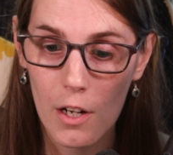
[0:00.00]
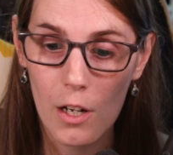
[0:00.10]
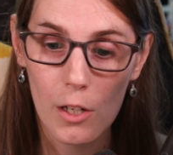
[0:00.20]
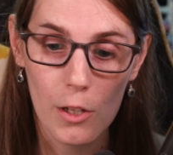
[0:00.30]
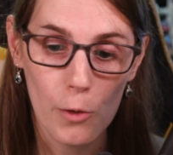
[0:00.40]

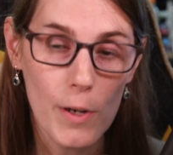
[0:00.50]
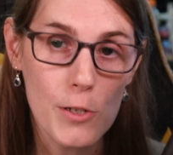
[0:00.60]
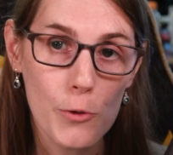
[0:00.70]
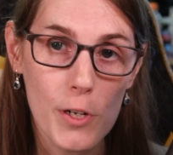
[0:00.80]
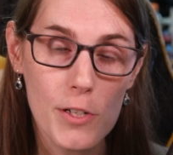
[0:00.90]
The
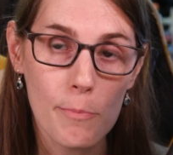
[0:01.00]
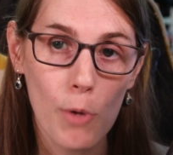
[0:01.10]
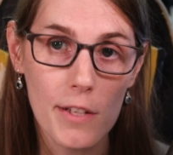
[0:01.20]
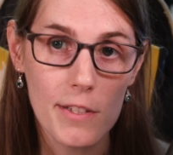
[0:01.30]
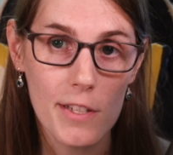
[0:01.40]
registration
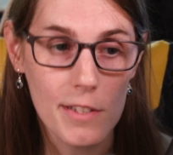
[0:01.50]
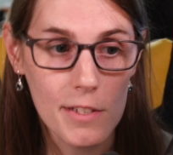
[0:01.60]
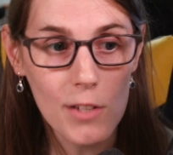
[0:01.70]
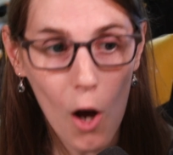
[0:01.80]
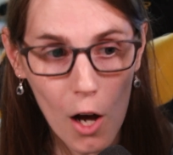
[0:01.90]
process is
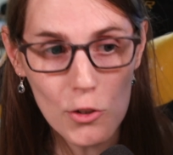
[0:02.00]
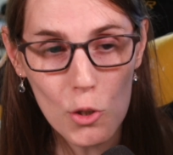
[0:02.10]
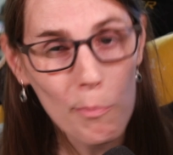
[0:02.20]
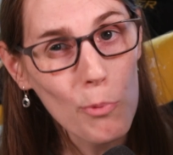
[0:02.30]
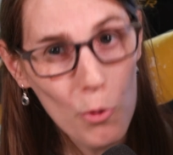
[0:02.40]
also
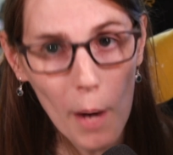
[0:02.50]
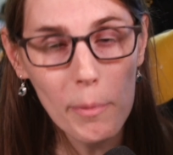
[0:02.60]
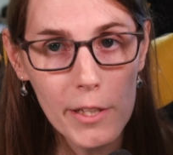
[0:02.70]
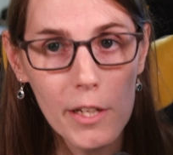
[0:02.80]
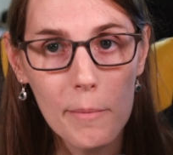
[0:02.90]
probably going
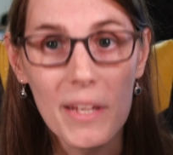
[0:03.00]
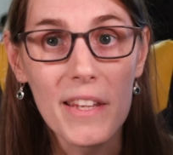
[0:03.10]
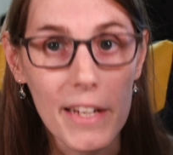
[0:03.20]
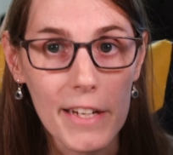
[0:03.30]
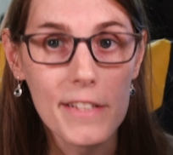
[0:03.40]
to be the
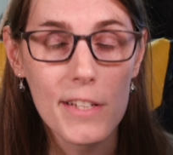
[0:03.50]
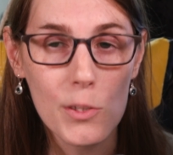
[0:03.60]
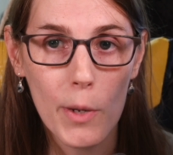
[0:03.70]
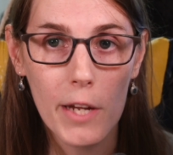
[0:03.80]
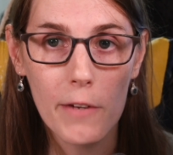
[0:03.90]
easiest way
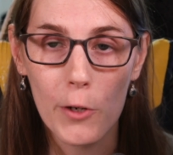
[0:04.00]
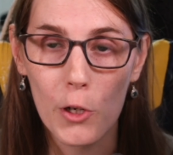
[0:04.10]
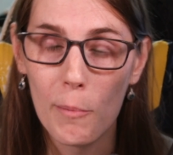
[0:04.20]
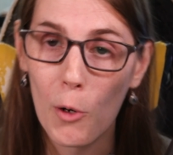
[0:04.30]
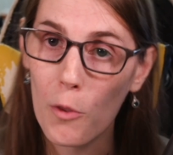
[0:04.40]
for you to
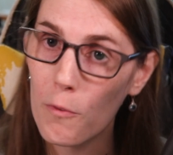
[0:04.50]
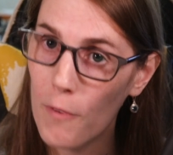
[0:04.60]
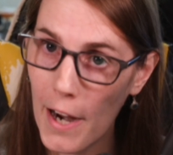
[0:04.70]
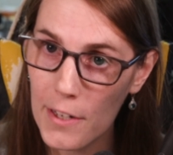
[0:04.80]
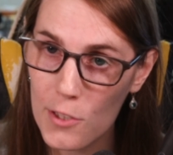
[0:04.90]
both find a
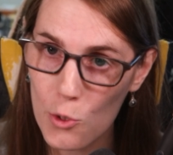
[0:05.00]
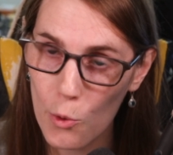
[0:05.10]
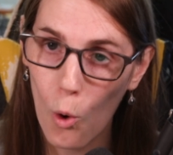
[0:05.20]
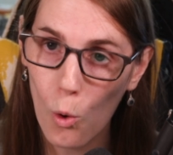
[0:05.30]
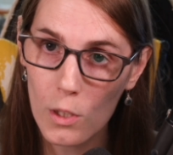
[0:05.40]
store
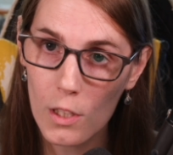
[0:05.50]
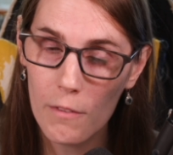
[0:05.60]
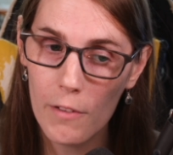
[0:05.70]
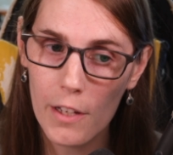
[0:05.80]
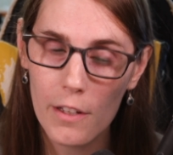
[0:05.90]
holding an event,
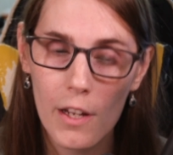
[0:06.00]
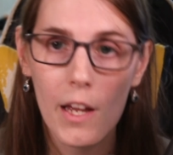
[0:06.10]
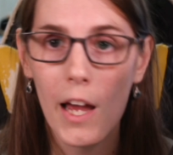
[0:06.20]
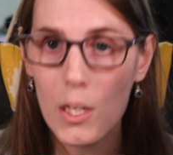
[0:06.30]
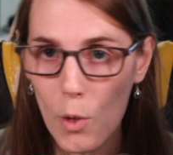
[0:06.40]
as
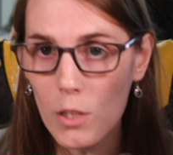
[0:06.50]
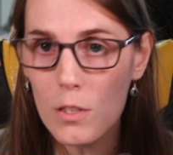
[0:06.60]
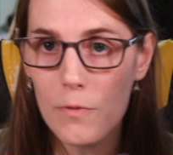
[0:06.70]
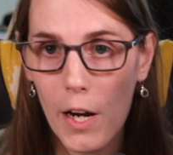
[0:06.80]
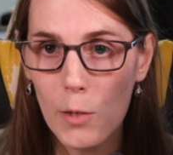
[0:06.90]
well as
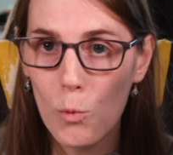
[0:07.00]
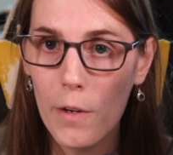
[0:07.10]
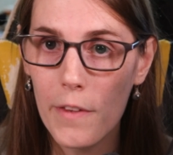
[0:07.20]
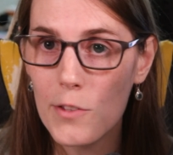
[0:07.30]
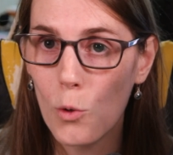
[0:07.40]
find one that's
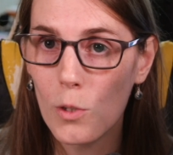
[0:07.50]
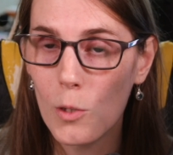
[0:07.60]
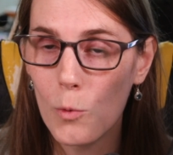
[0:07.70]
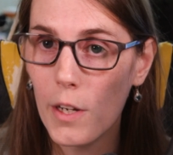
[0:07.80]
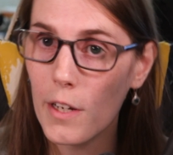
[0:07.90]
holding one
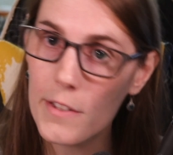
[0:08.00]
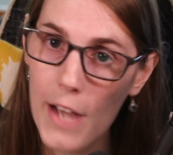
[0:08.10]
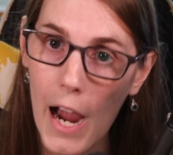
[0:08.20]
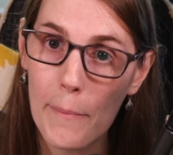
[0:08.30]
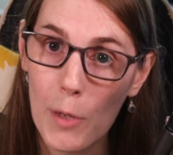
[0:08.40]
at a time
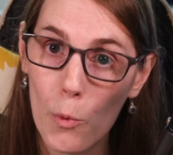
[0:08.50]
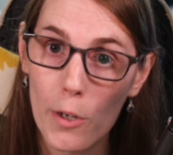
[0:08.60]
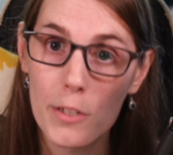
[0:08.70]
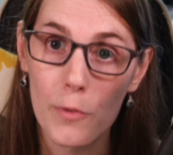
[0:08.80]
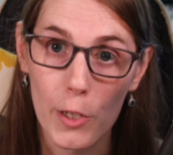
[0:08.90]
that works for
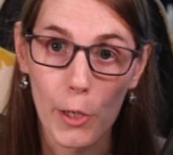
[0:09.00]
you.